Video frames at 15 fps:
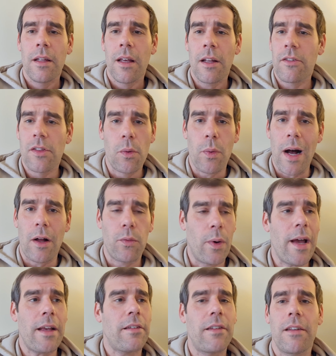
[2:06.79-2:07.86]
It's the Wild
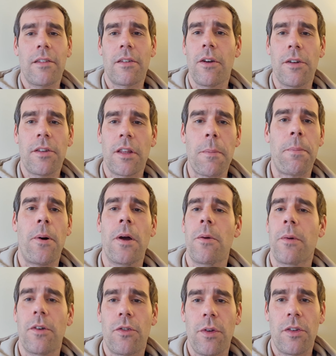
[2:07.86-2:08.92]
West. It's got to the
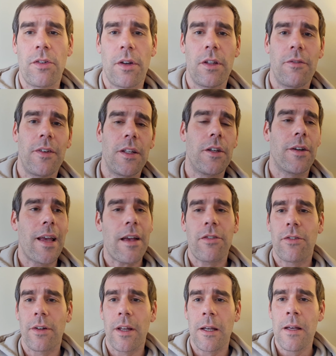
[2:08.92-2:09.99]
point where, which we saw in the video
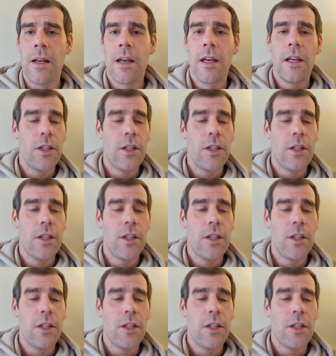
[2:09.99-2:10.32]
yesterday,